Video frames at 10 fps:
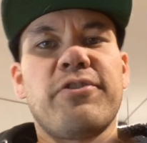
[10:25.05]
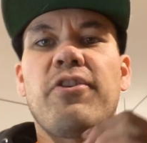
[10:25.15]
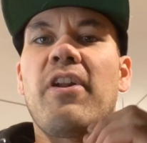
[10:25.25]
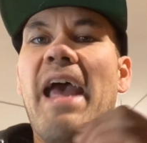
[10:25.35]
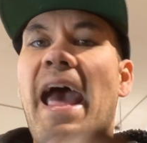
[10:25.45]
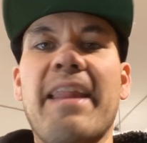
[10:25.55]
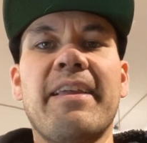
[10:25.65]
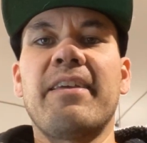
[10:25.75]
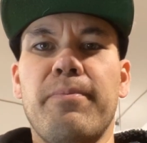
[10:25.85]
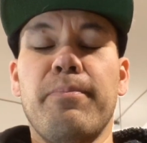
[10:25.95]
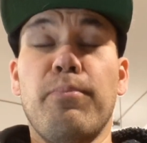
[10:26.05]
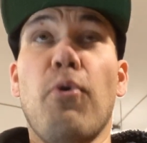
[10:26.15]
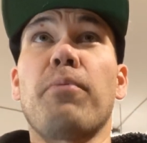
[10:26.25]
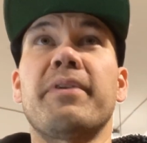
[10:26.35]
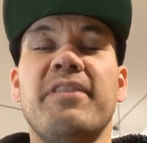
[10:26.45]
You're not adding
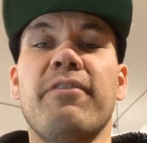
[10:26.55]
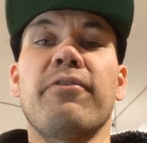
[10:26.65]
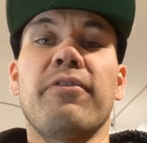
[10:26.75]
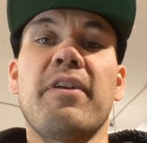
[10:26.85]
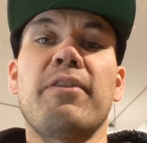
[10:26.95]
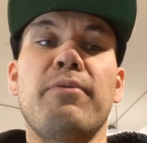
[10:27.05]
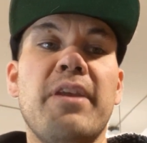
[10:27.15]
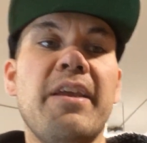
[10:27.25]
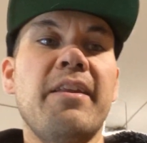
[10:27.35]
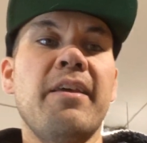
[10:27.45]
more material than you need.